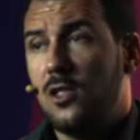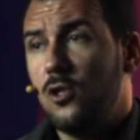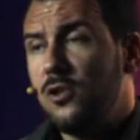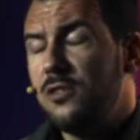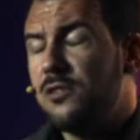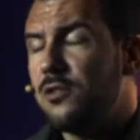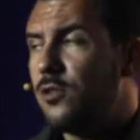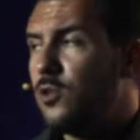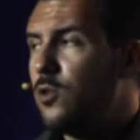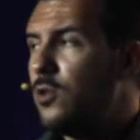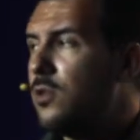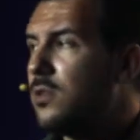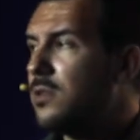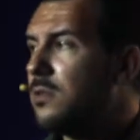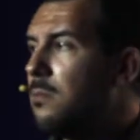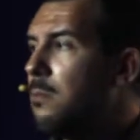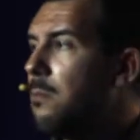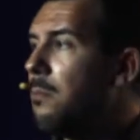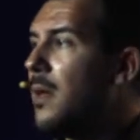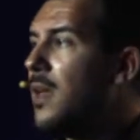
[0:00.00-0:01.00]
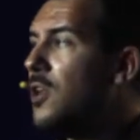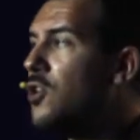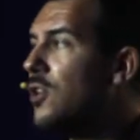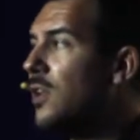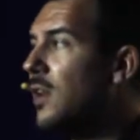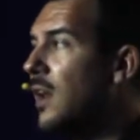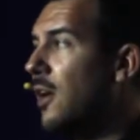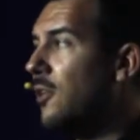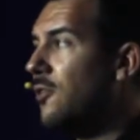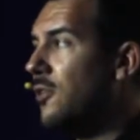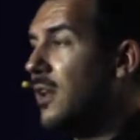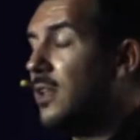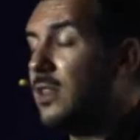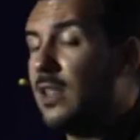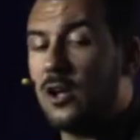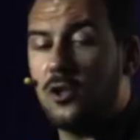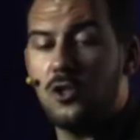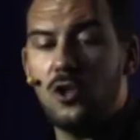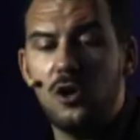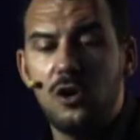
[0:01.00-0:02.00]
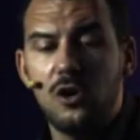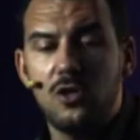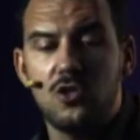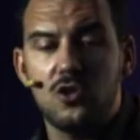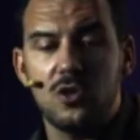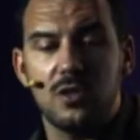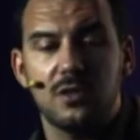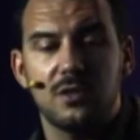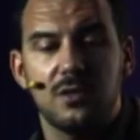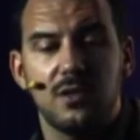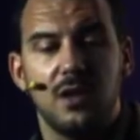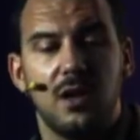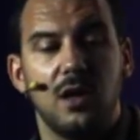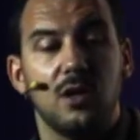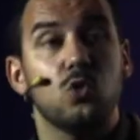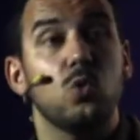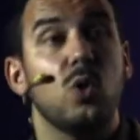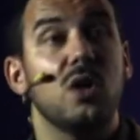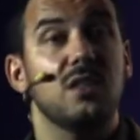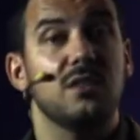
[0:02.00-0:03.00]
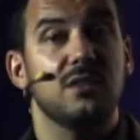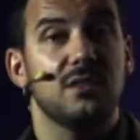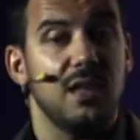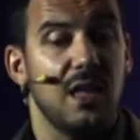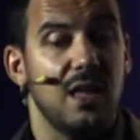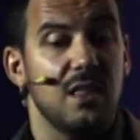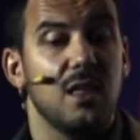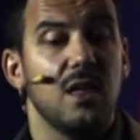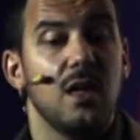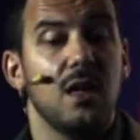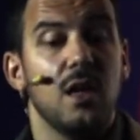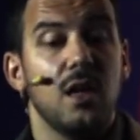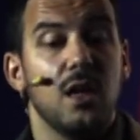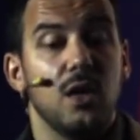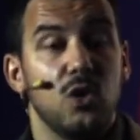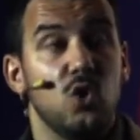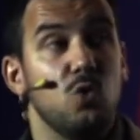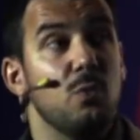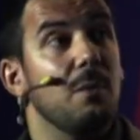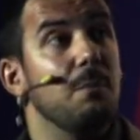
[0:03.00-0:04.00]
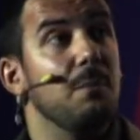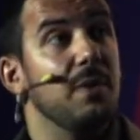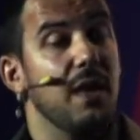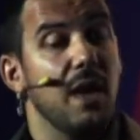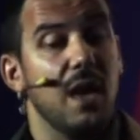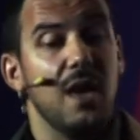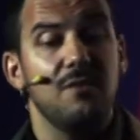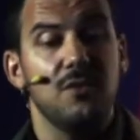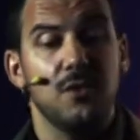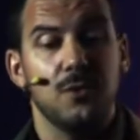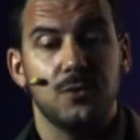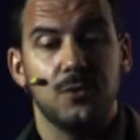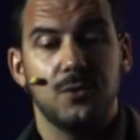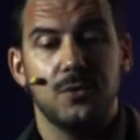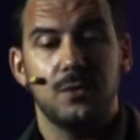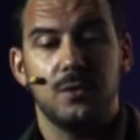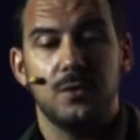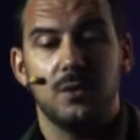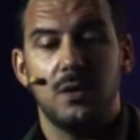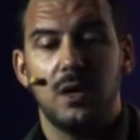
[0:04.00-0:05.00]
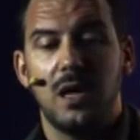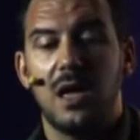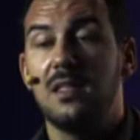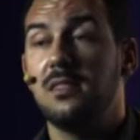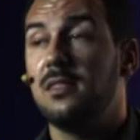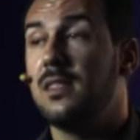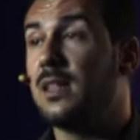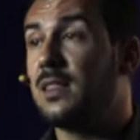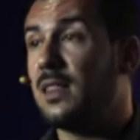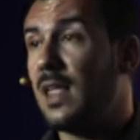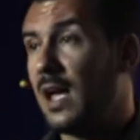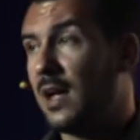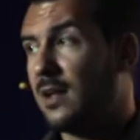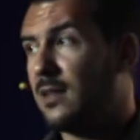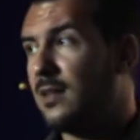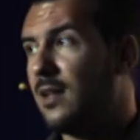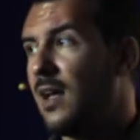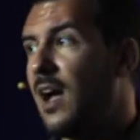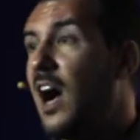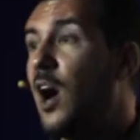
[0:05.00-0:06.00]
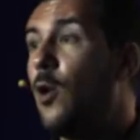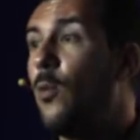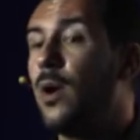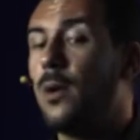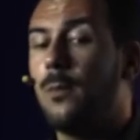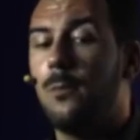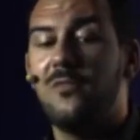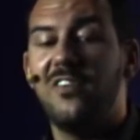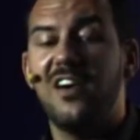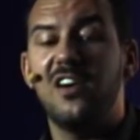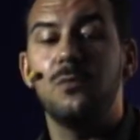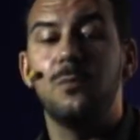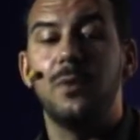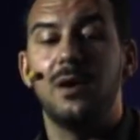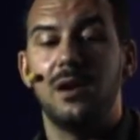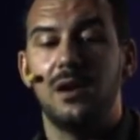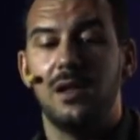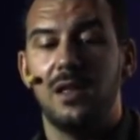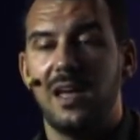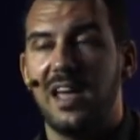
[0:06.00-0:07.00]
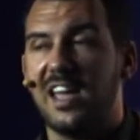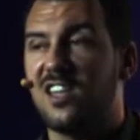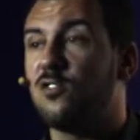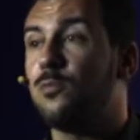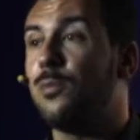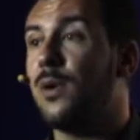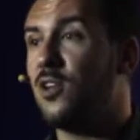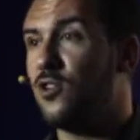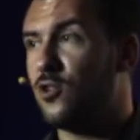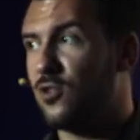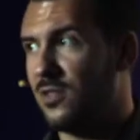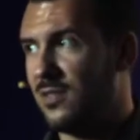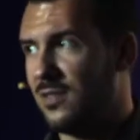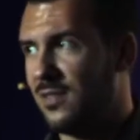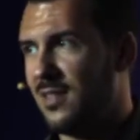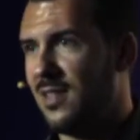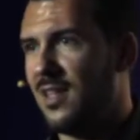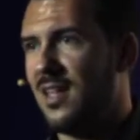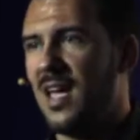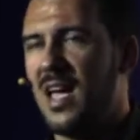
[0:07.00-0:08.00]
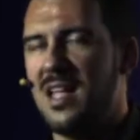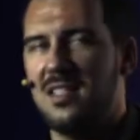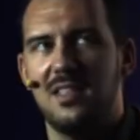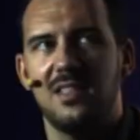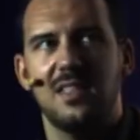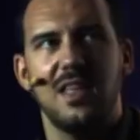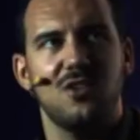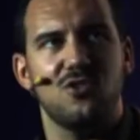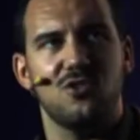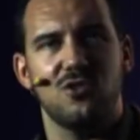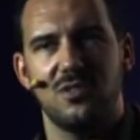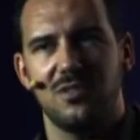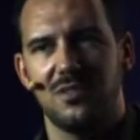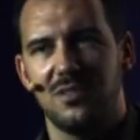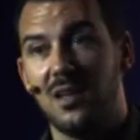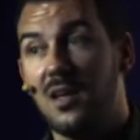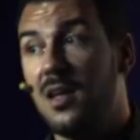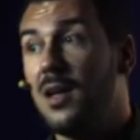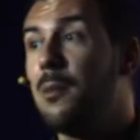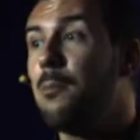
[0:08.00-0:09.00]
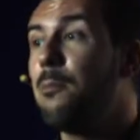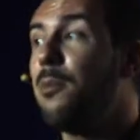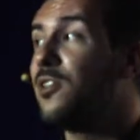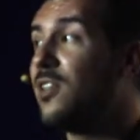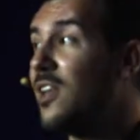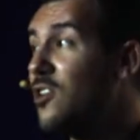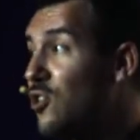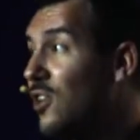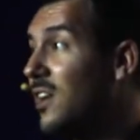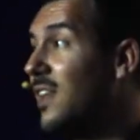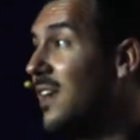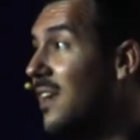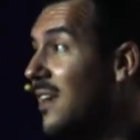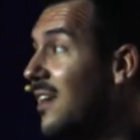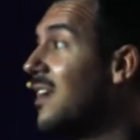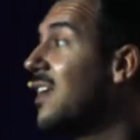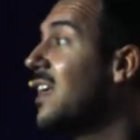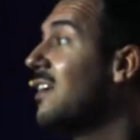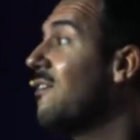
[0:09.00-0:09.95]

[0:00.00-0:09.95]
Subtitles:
And also use machine learning technologies to understand human behavior and detect our verbal expression and intention, potentially